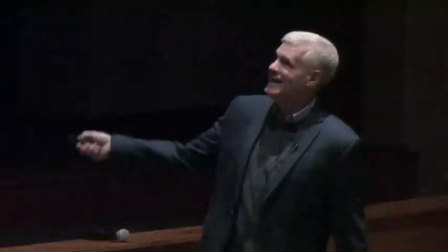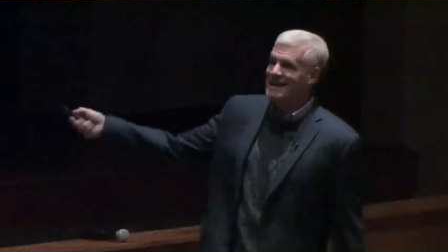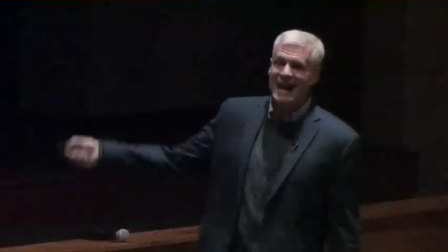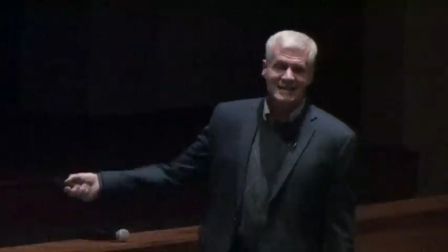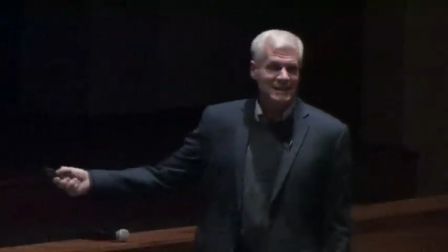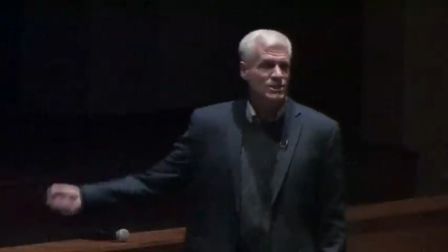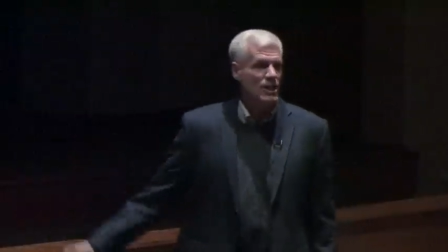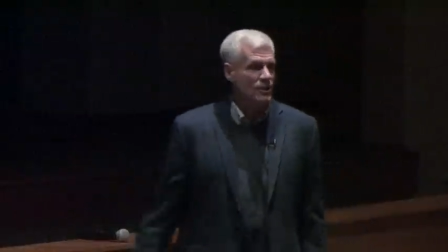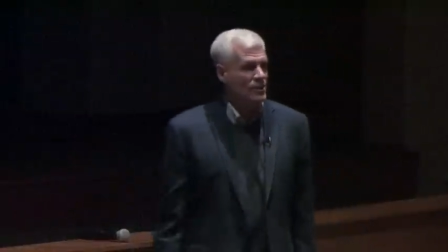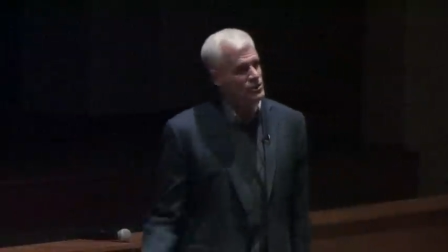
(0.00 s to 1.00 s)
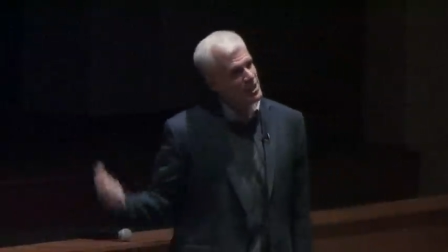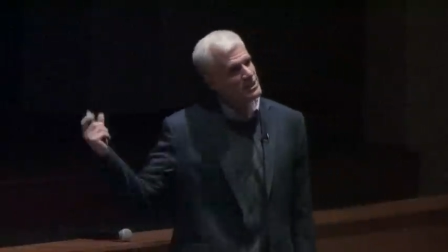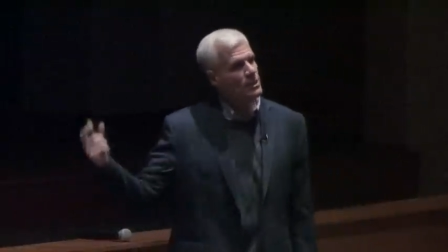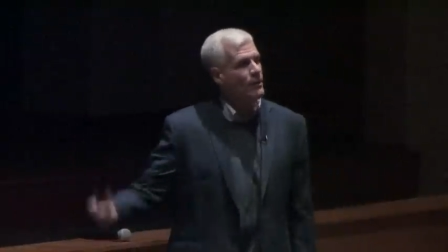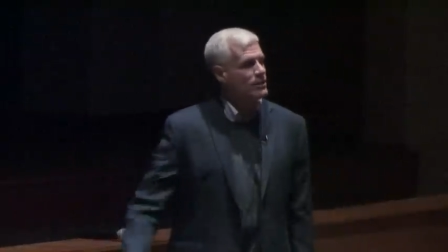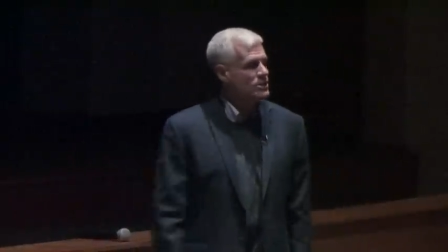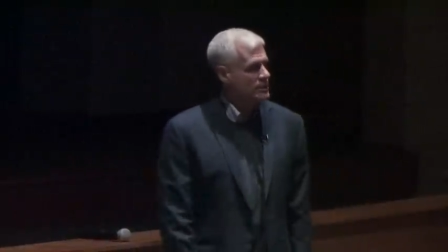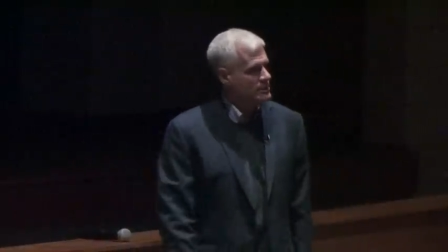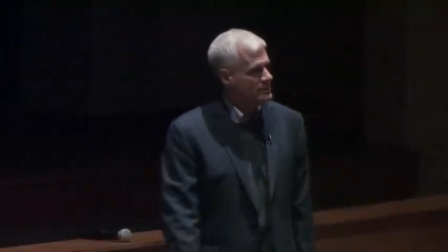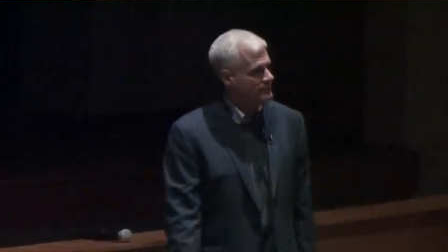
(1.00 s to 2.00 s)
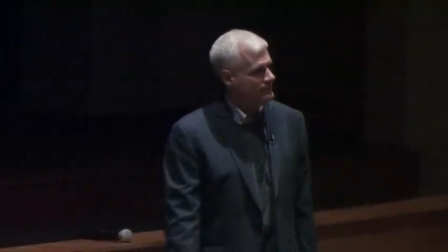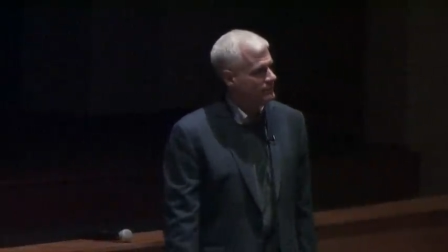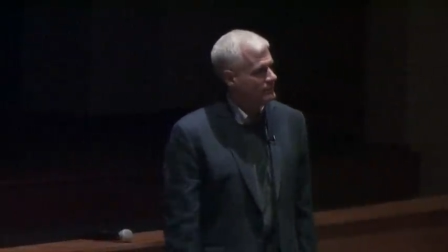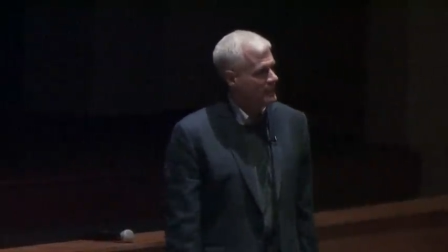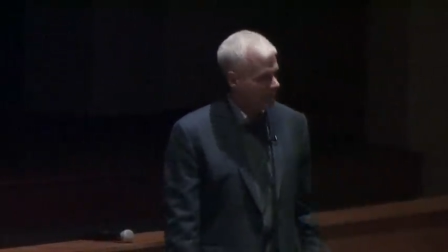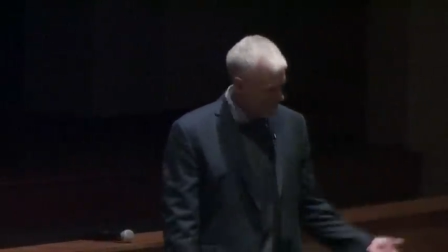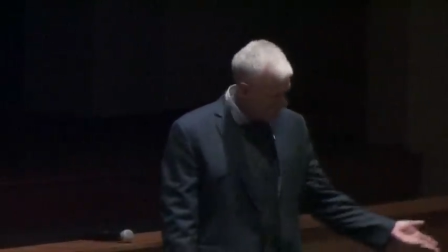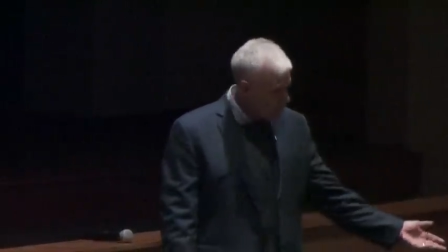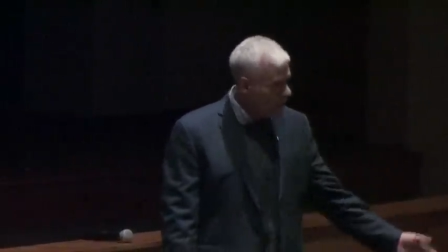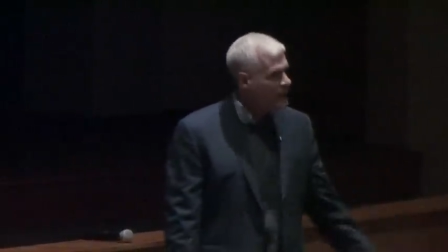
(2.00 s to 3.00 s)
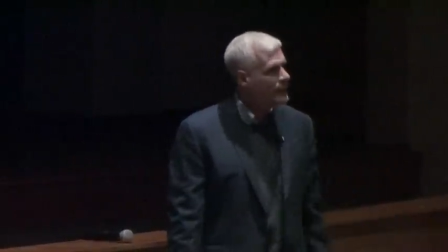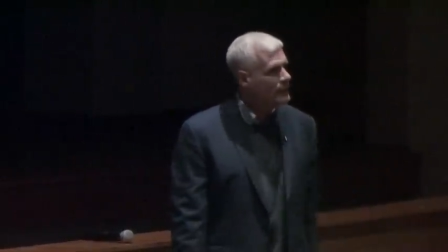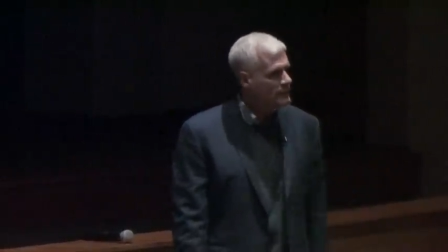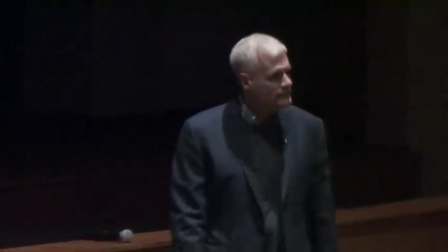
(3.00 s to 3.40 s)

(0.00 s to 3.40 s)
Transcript: and they ask each other these questions. Give them a read.